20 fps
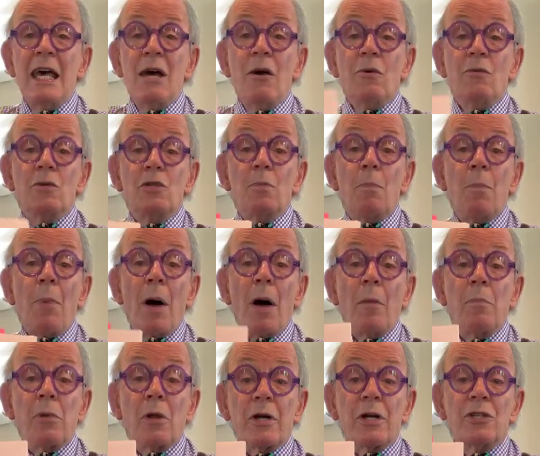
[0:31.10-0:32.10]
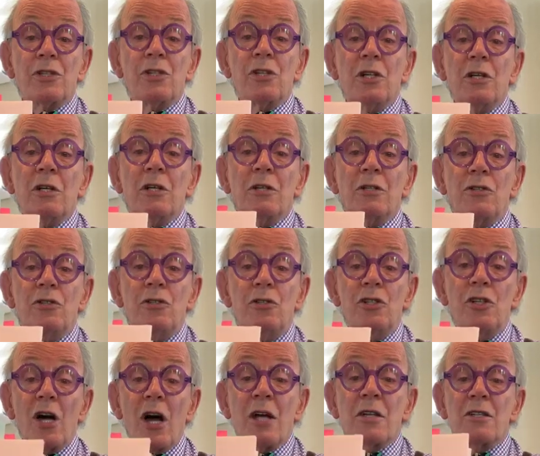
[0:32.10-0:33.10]
It was published
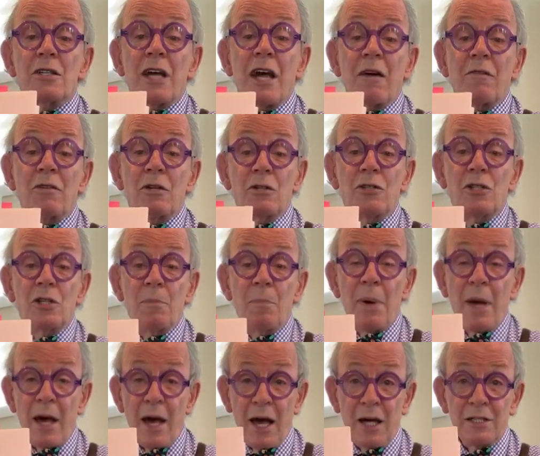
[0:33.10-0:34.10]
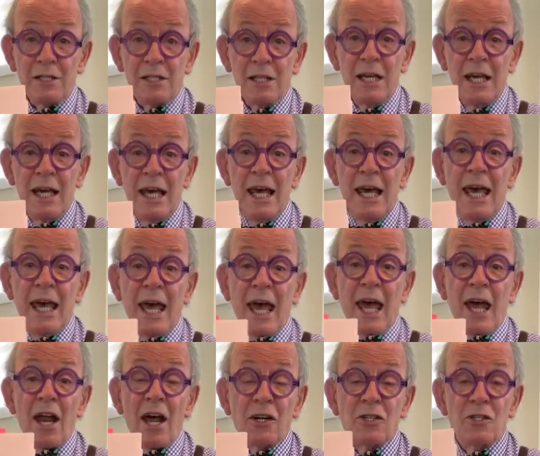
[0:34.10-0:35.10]
just after she passed.
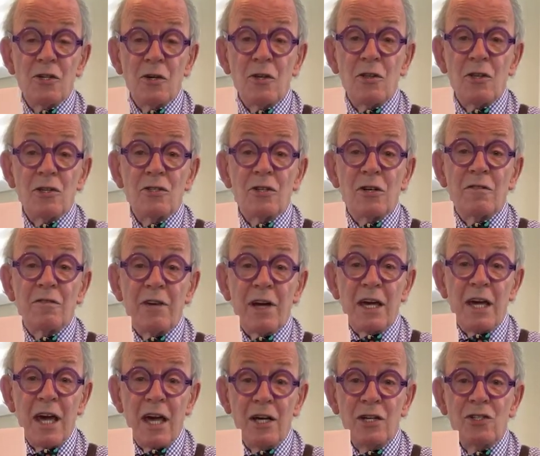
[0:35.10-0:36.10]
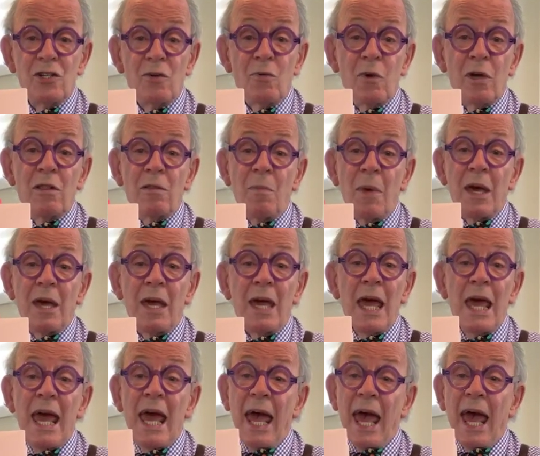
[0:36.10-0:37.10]
And I took this on vacation with me,
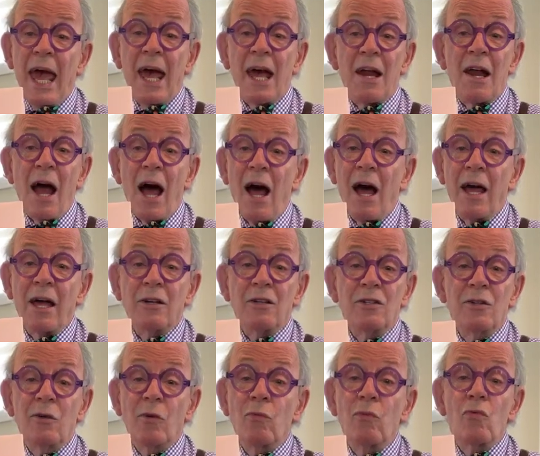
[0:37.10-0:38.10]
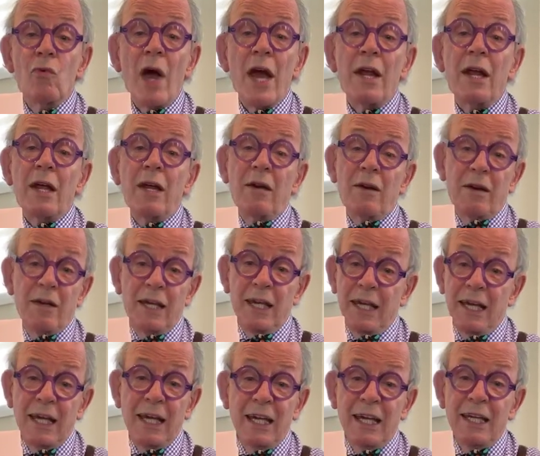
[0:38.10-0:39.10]
and I read it
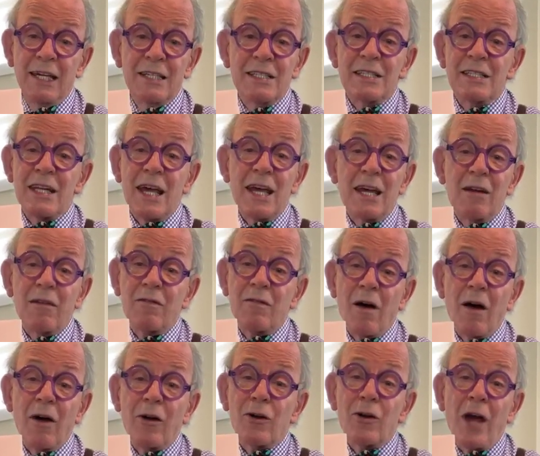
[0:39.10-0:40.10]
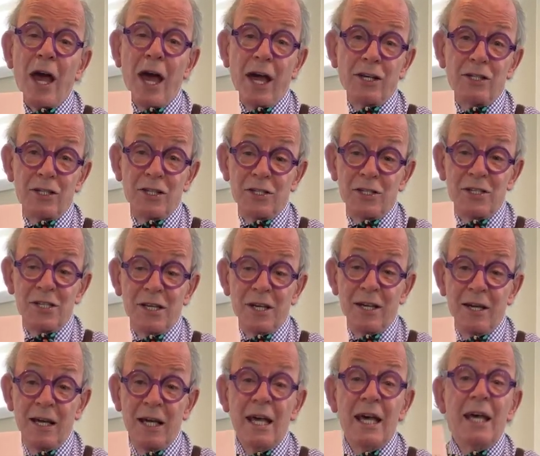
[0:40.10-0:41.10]
in a state of utter ecstasy.
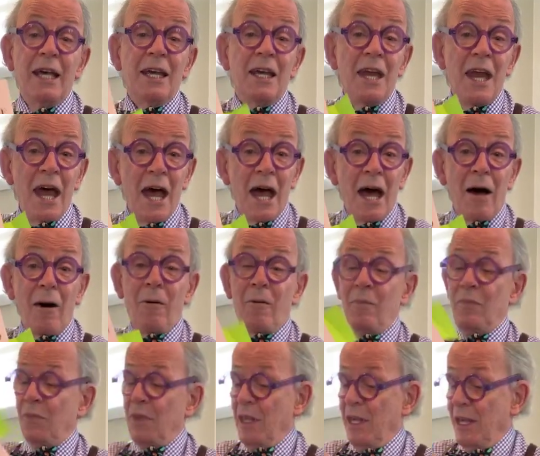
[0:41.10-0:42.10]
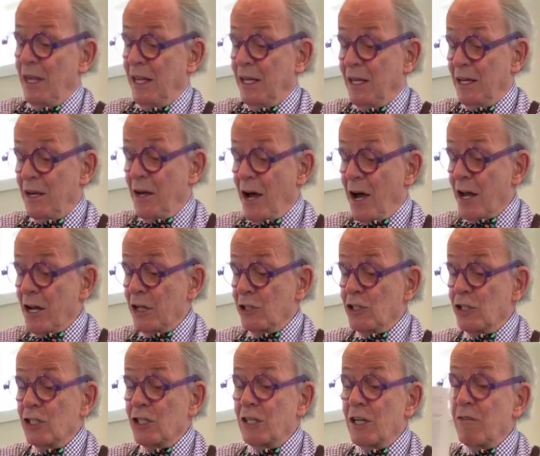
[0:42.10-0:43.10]
Now, Donna
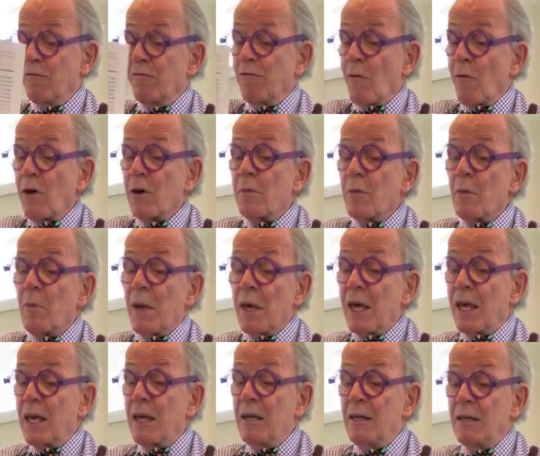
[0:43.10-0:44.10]
just informed me,